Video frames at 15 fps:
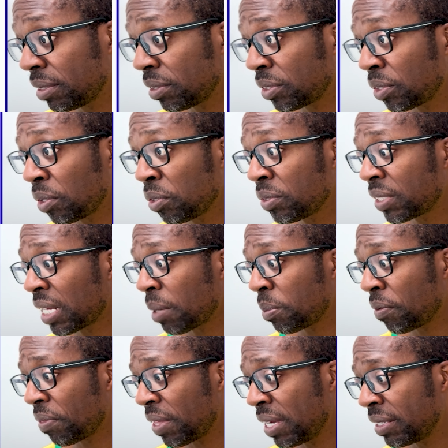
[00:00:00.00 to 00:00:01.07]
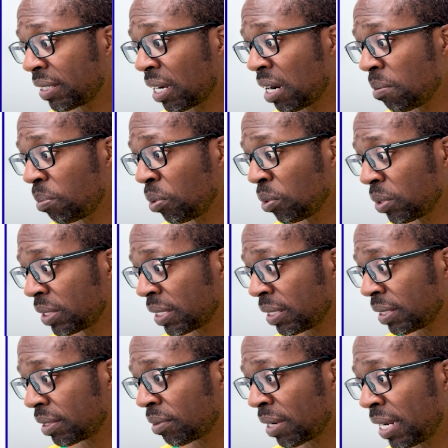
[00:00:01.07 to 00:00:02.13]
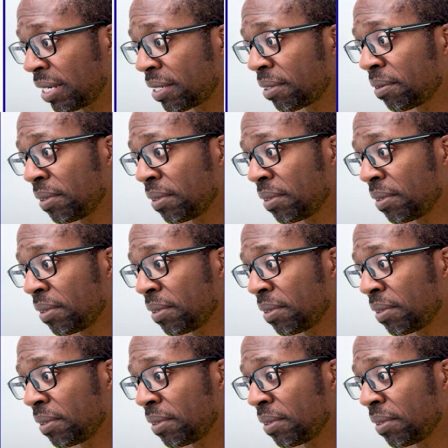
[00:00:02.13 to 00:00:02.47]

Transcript: So those type of things are important, right?